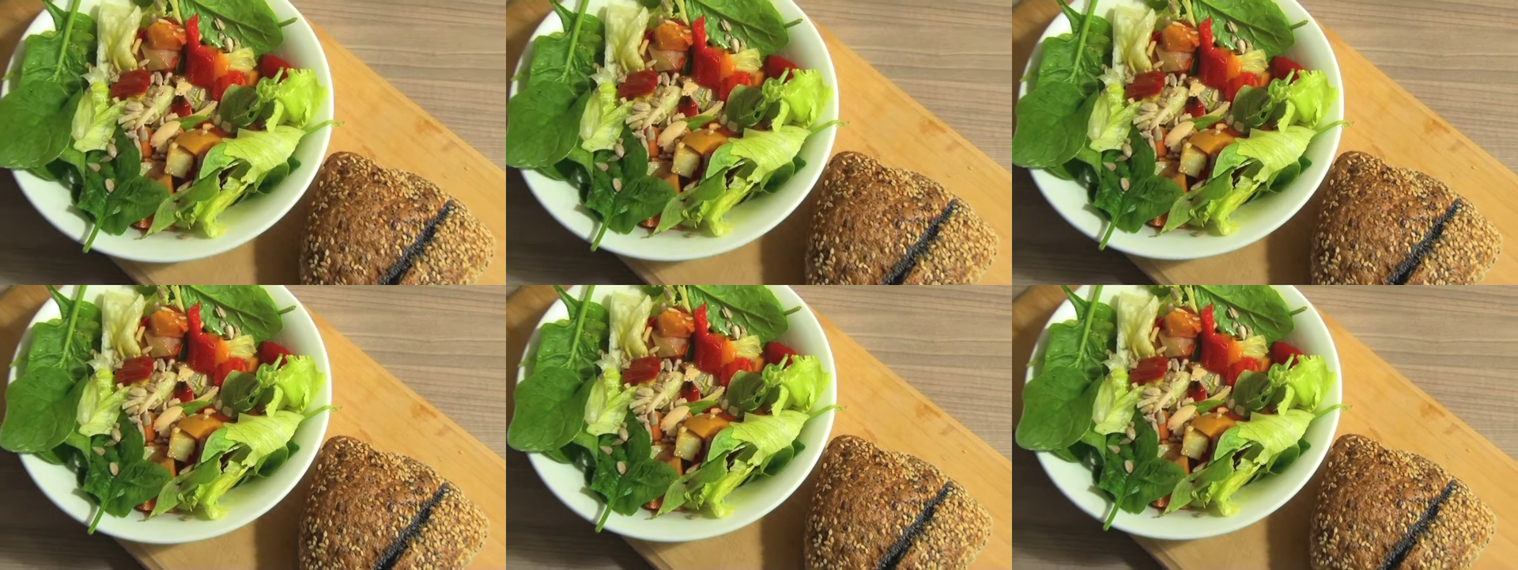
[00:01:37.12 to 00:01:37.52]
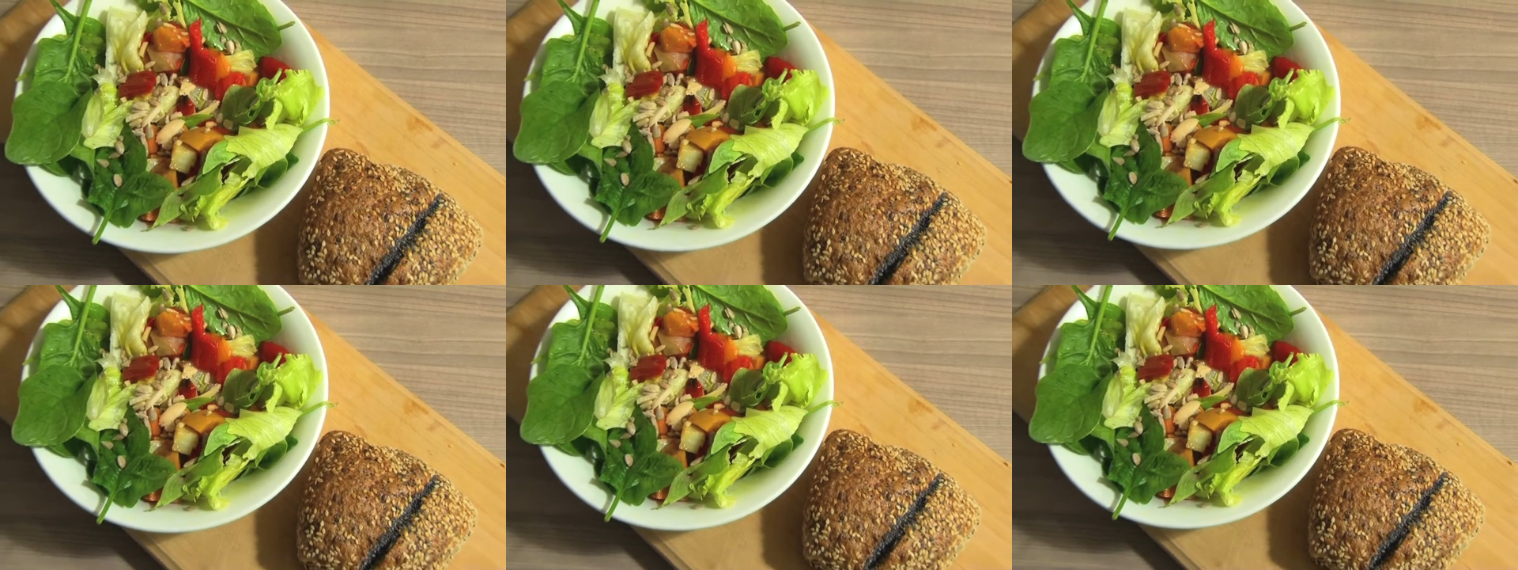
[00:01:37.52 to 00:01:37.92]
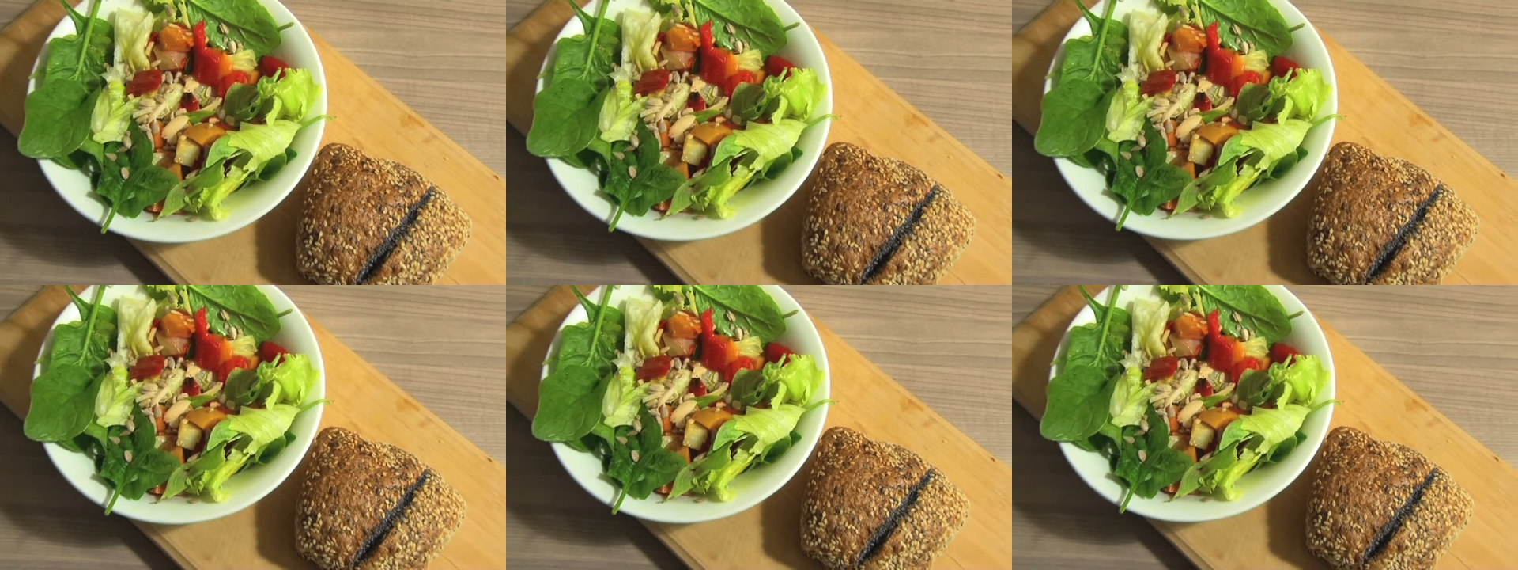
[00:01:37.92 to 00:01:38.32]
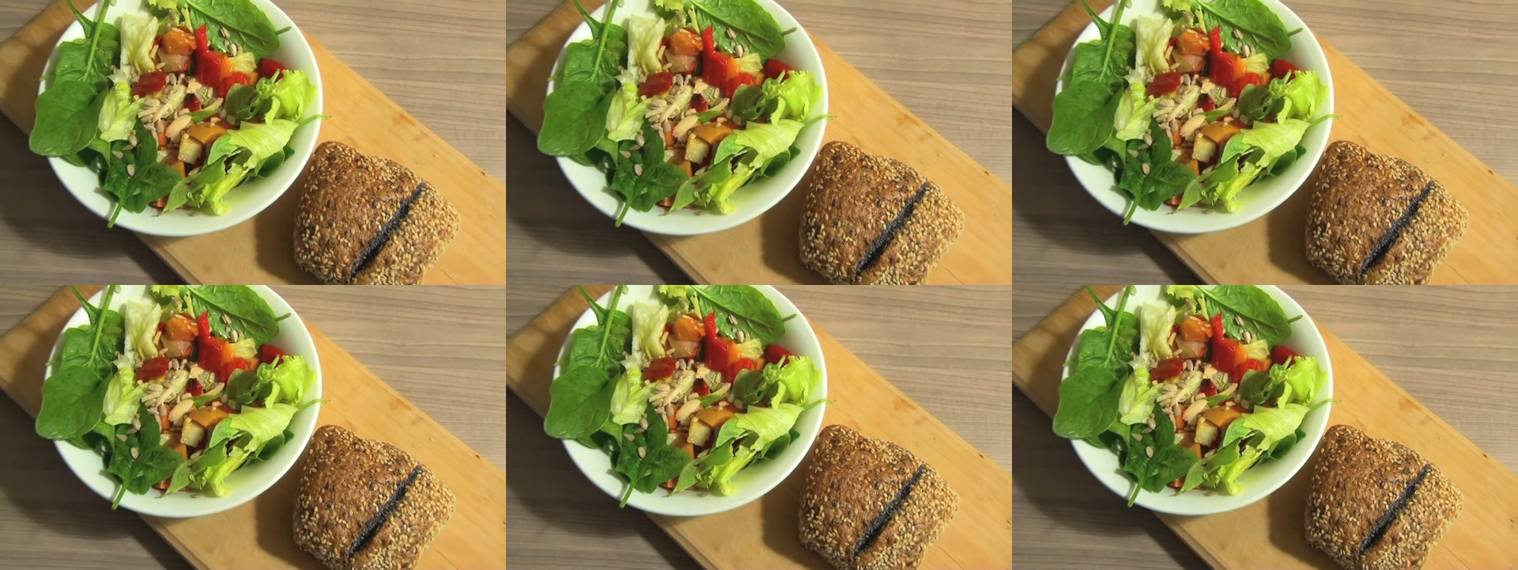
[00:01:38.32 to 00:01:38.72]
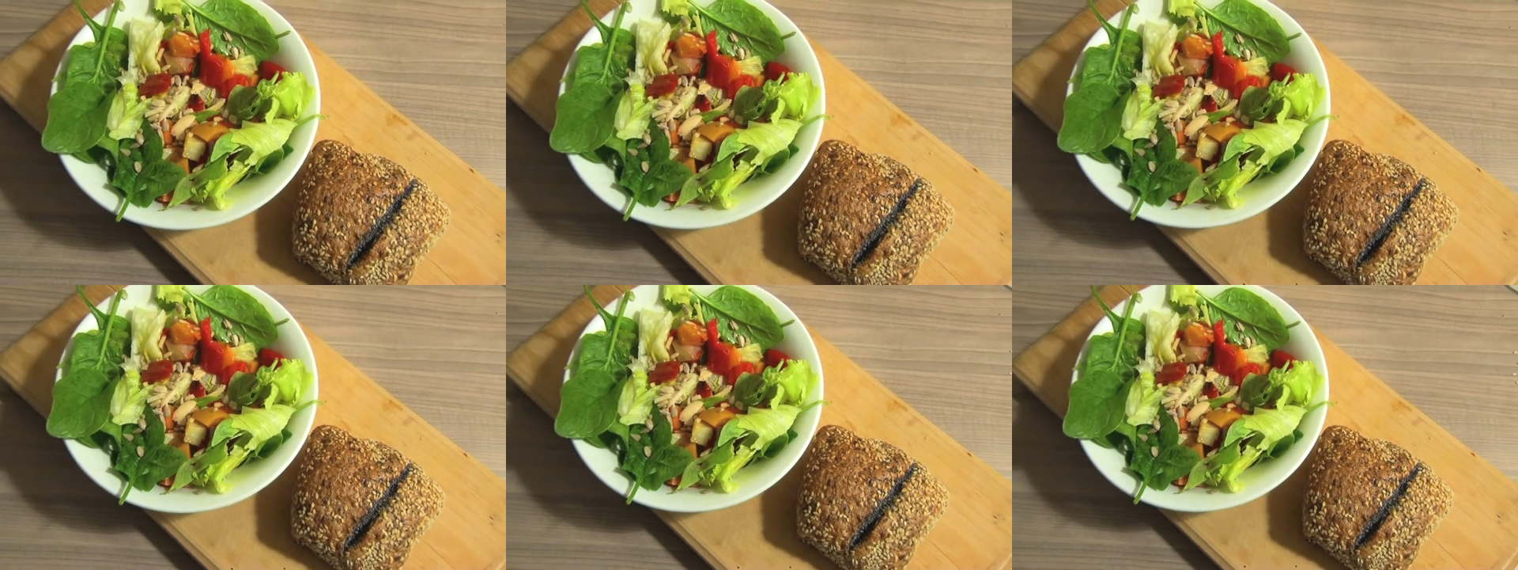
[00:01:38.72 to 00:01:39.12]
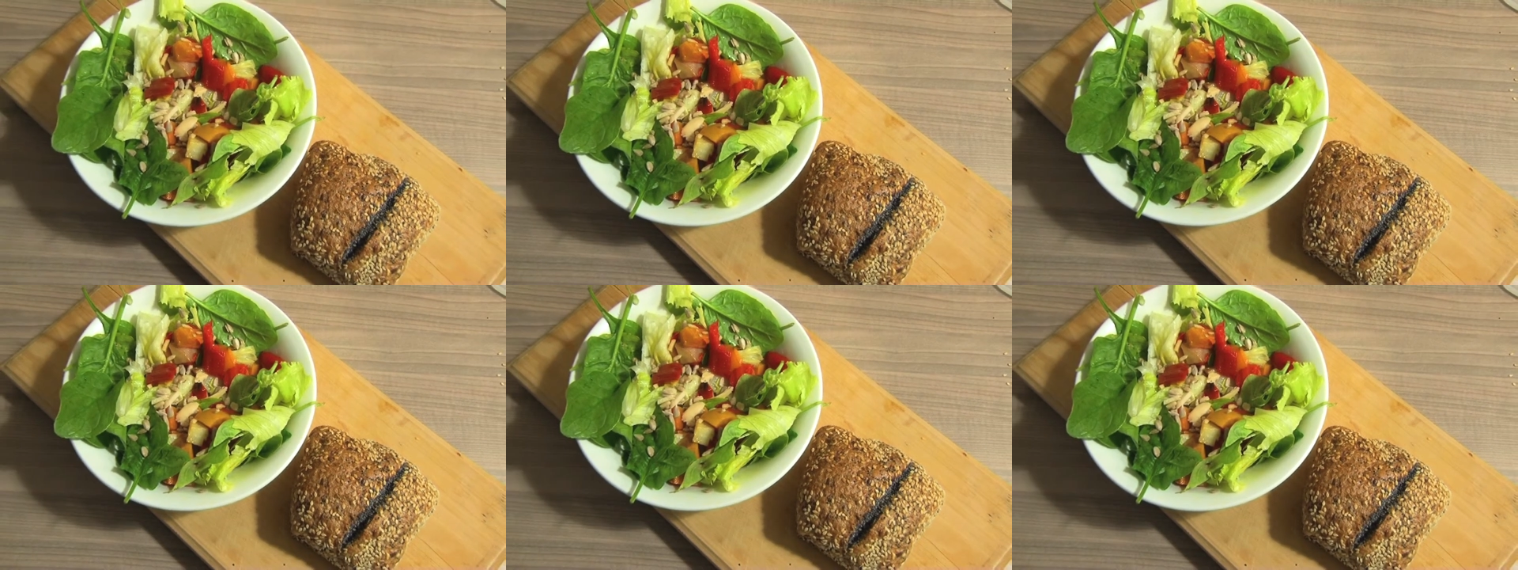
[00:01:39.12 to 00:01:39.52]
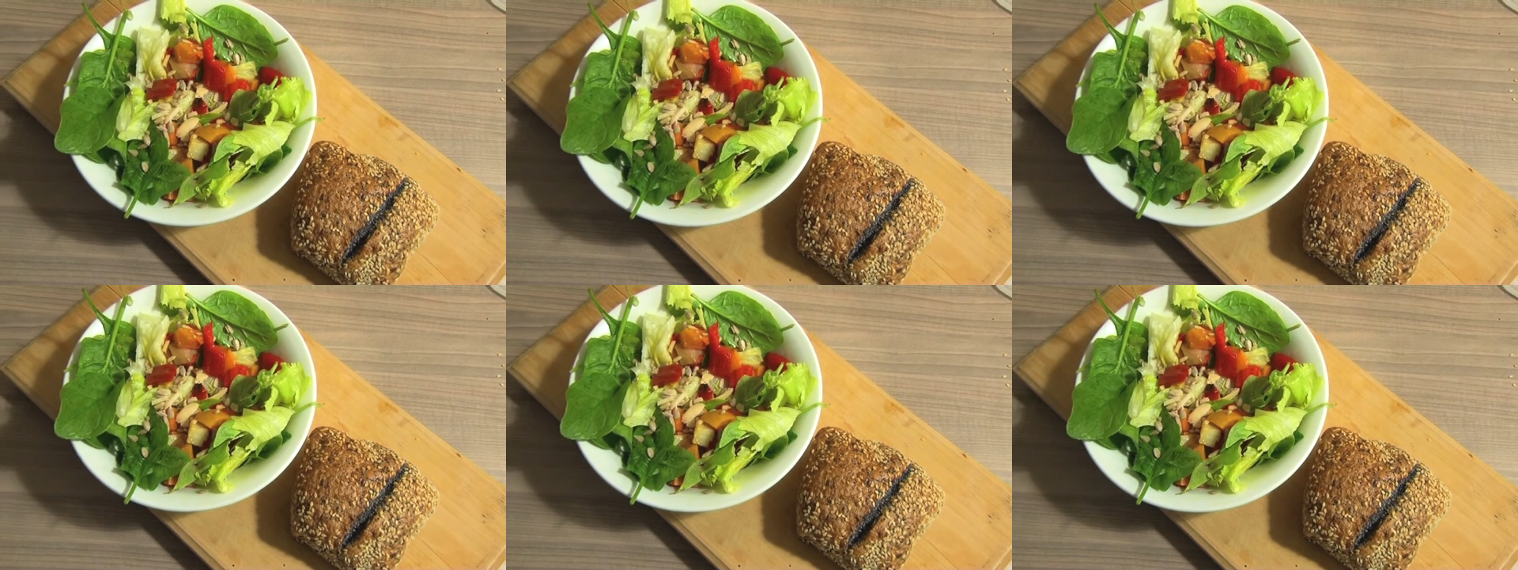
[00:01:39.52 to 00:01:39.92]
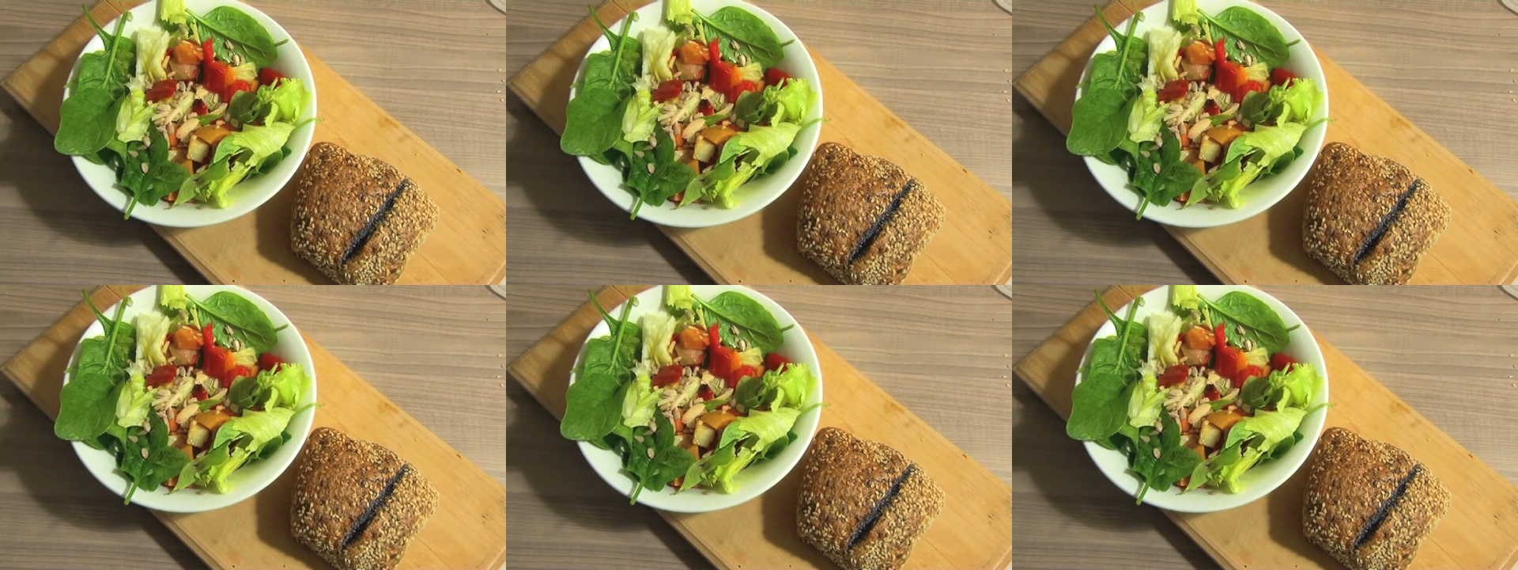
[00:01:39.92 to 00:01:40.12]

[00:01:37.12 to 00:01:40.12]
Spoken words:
[unreadable: no face in view]